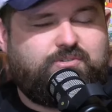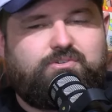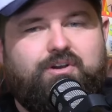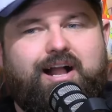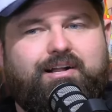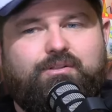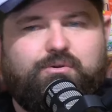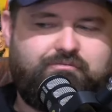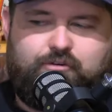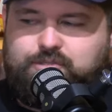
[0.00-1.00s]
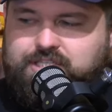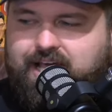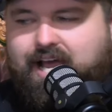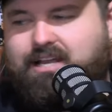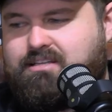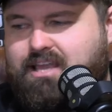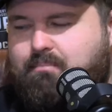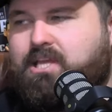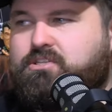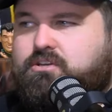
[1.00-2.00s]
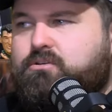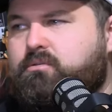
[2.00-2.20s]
cracker. Looking forward to that. So Kathmandu.